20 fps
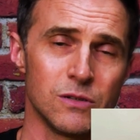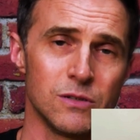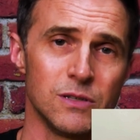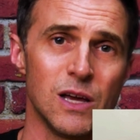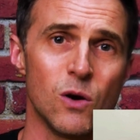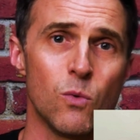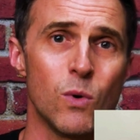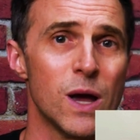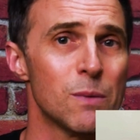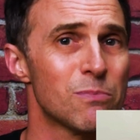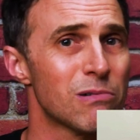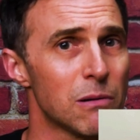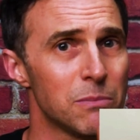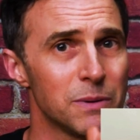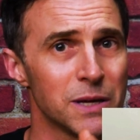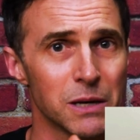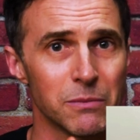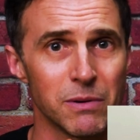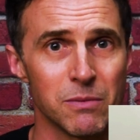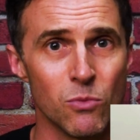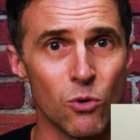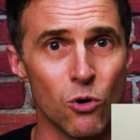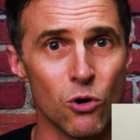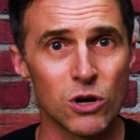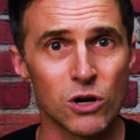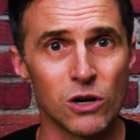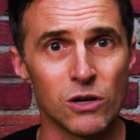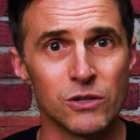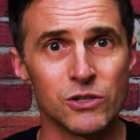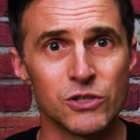Now we're probably gonna be
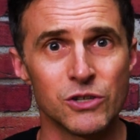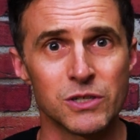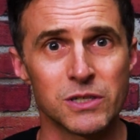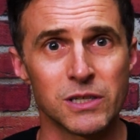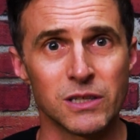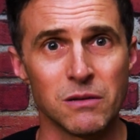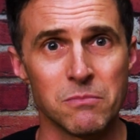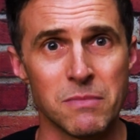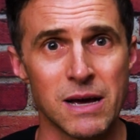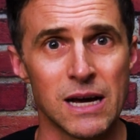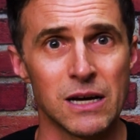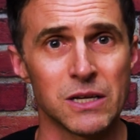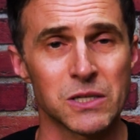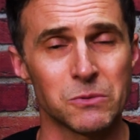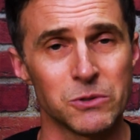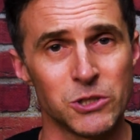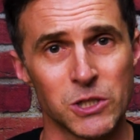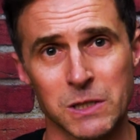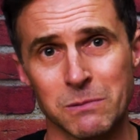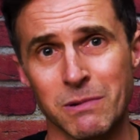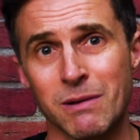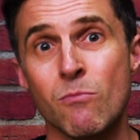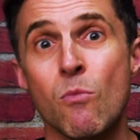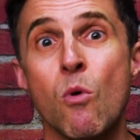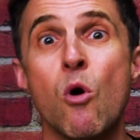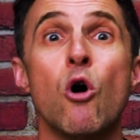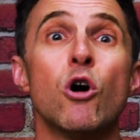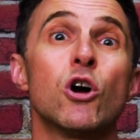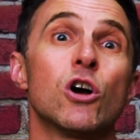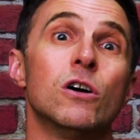conscious than the mouse, which is gonna be
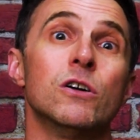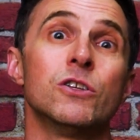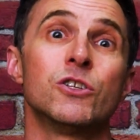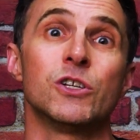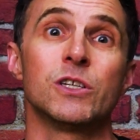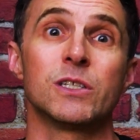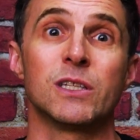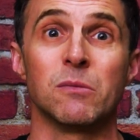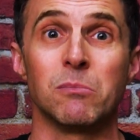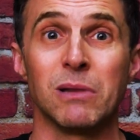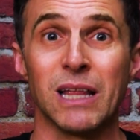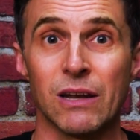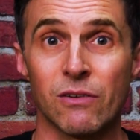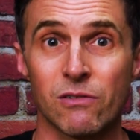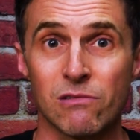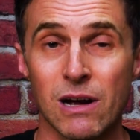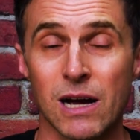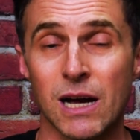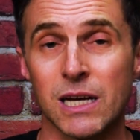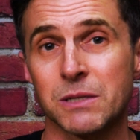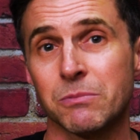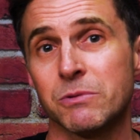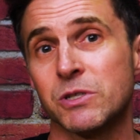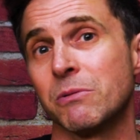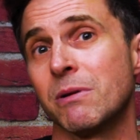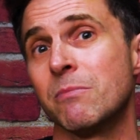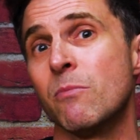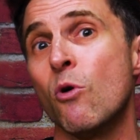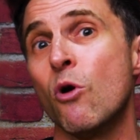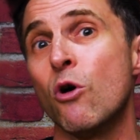more conscious than a blade of grass, which
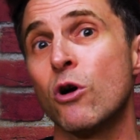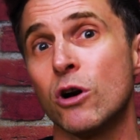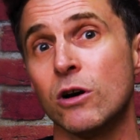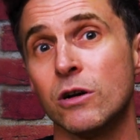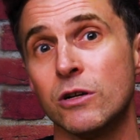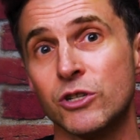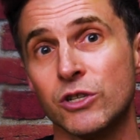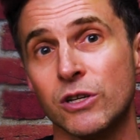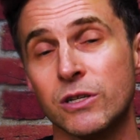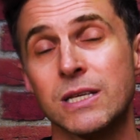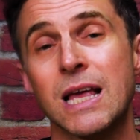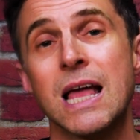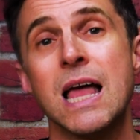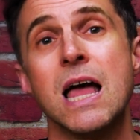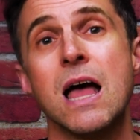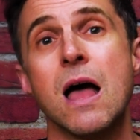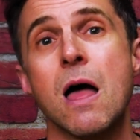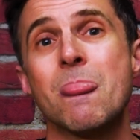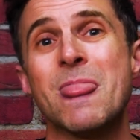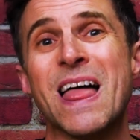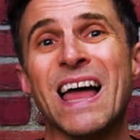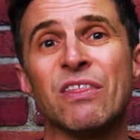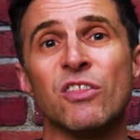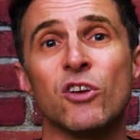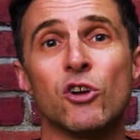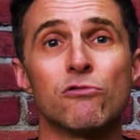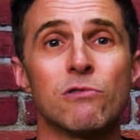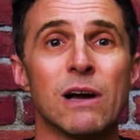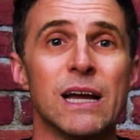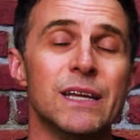will be more conscious than
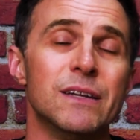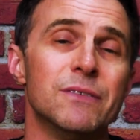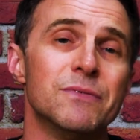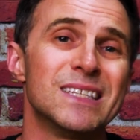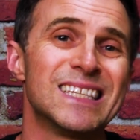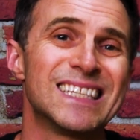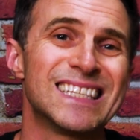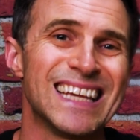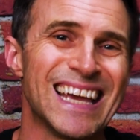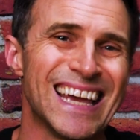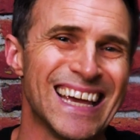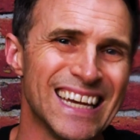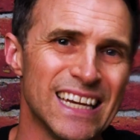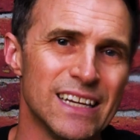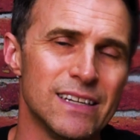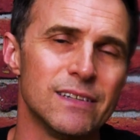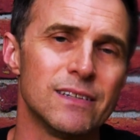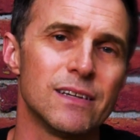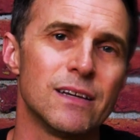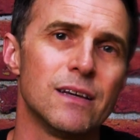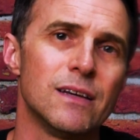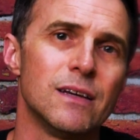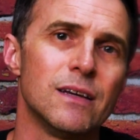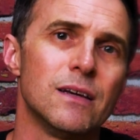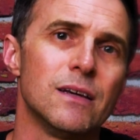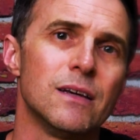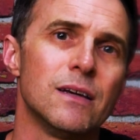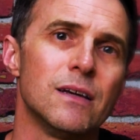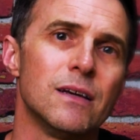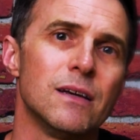the grain of sand.
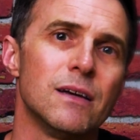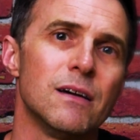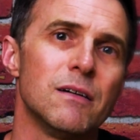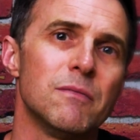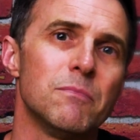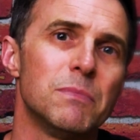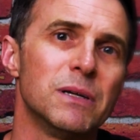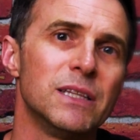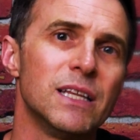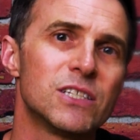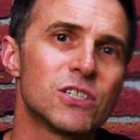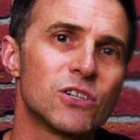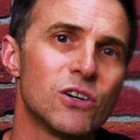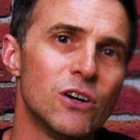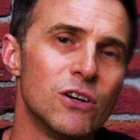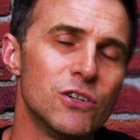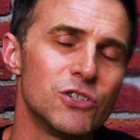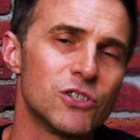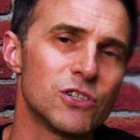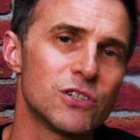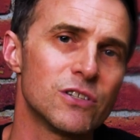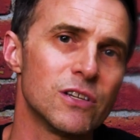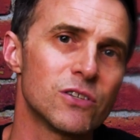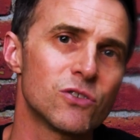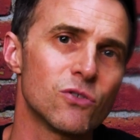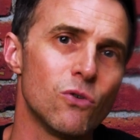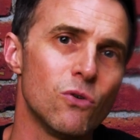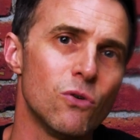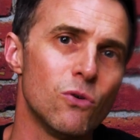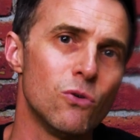But there's
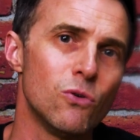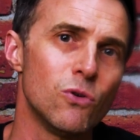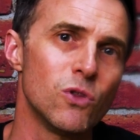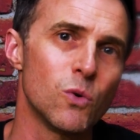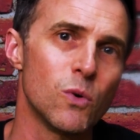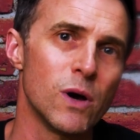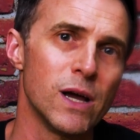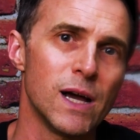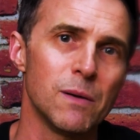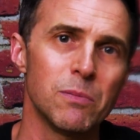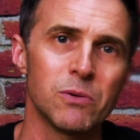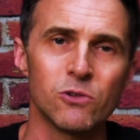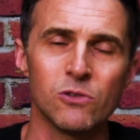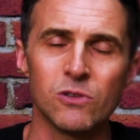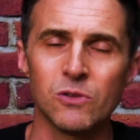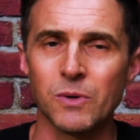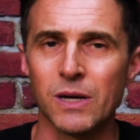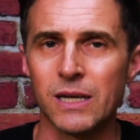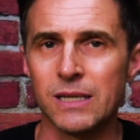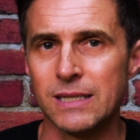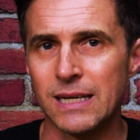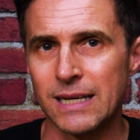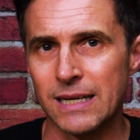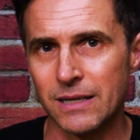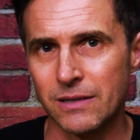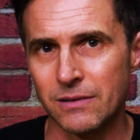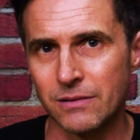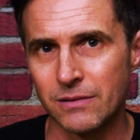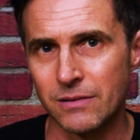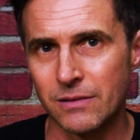consciousness all the way up and all the way
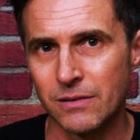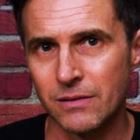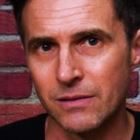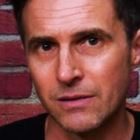down.